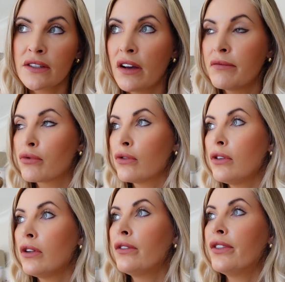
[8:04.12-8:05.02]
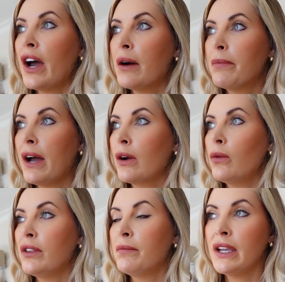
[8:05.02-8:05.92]
So I've brought all that back
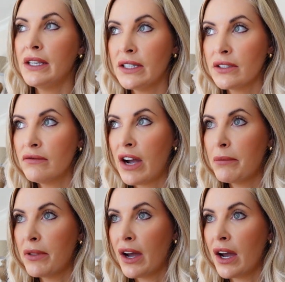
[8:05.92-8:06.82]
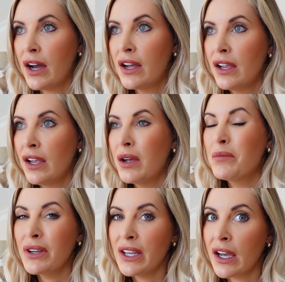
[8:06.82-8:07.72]
with me. I need to wrap that.
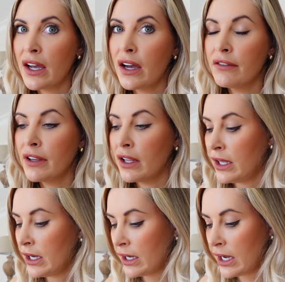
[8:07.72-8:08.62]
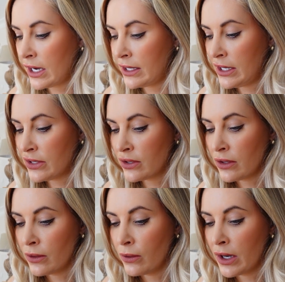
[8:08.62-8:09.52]
But yeah, I feel like I need
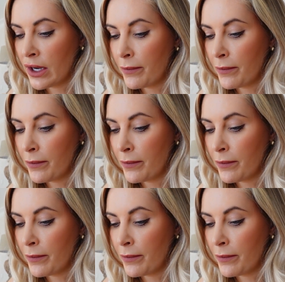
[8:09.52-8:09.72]
to